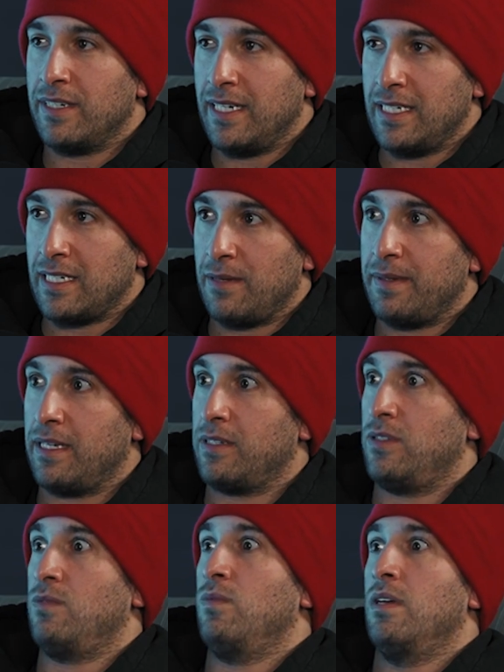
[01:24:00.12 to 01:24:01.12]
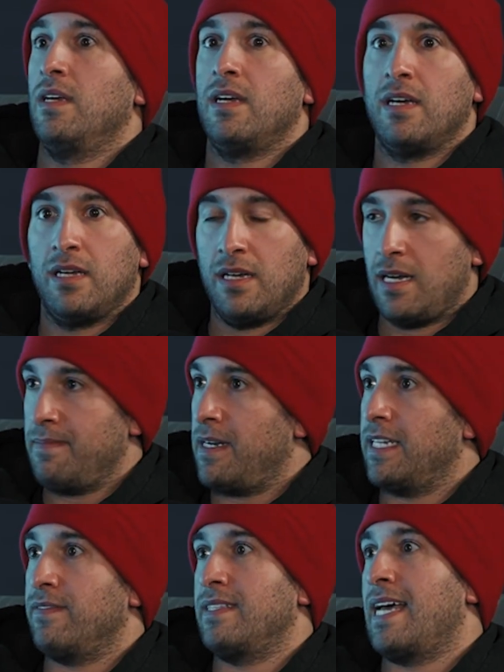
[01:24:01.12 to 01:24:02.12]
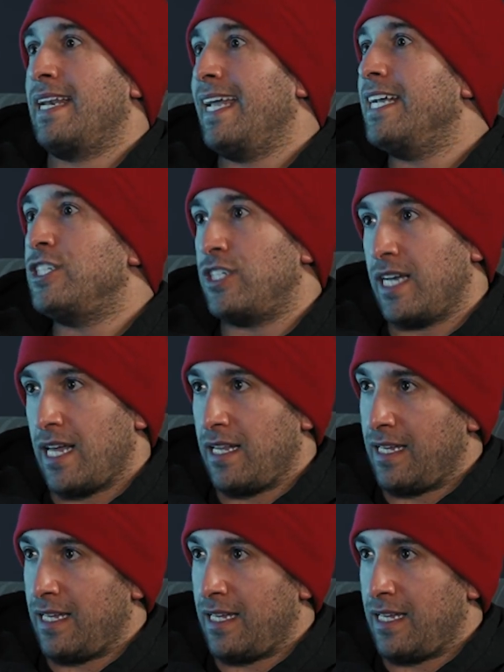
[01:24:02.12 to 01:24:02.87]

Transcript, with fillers: it is. And I'd be like, I'm not even that age yet.